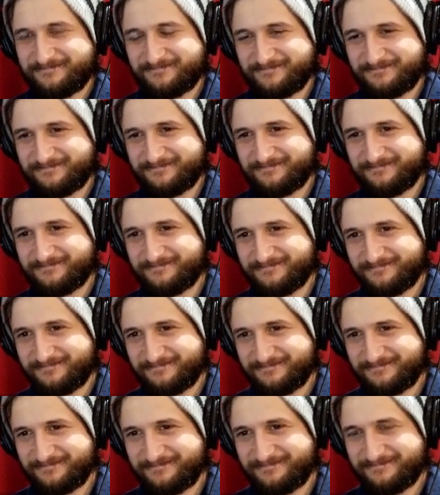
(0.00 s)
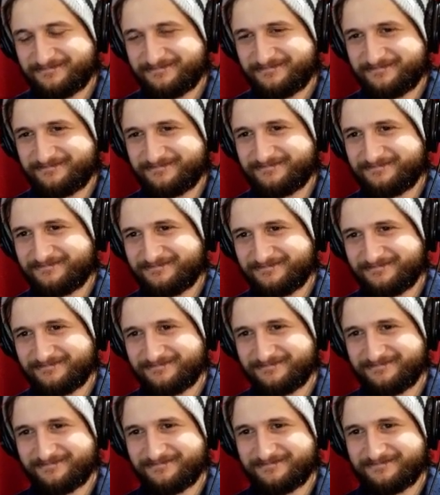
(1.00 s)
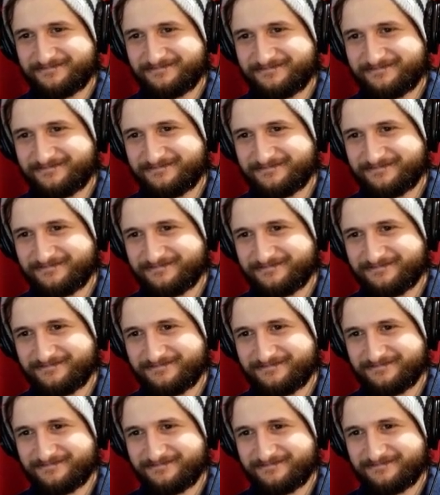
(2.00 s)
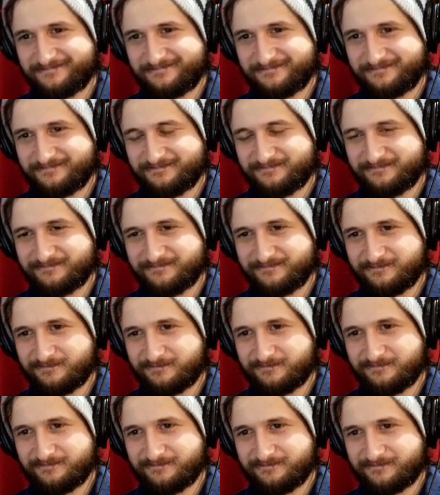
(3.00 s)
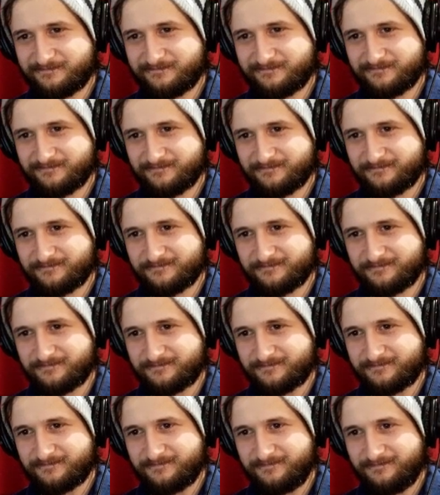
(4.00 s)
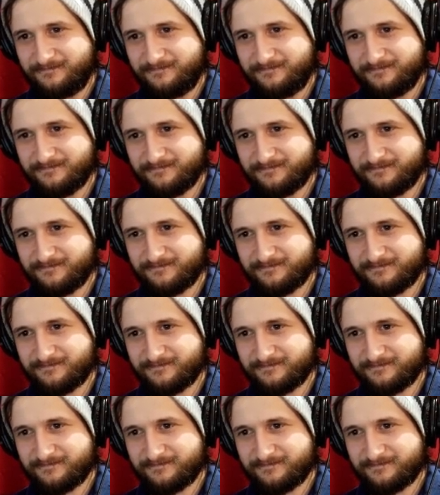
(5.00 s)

(silent)